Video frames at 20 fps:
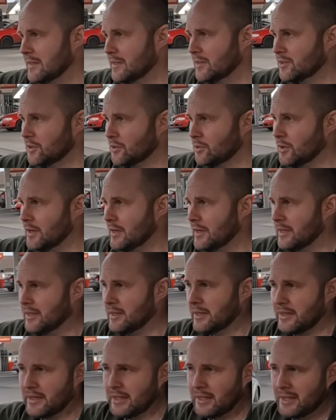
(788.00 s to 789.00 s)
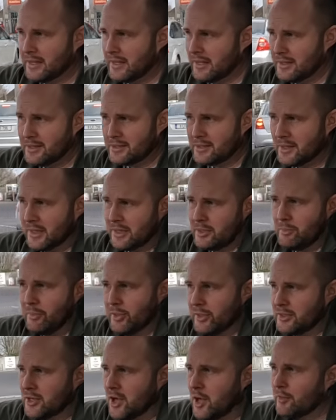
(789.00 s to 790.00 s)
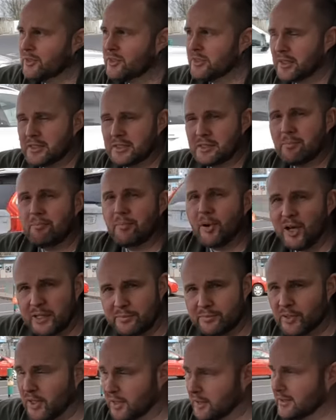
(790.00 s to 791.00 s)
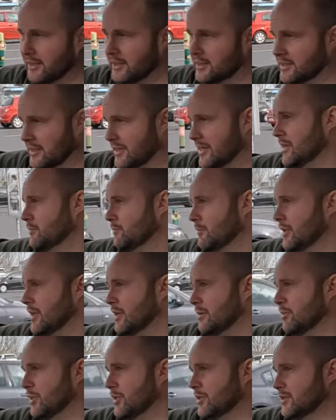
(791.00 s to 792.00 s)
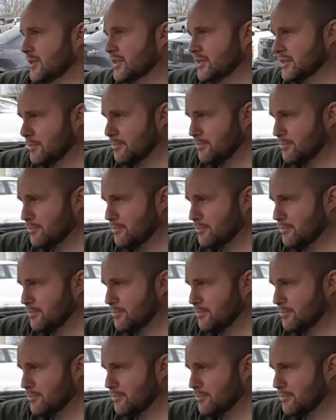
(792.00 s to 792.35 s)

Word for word: So it's like a, it's almost like it's a byproduct that it's an EV because it's a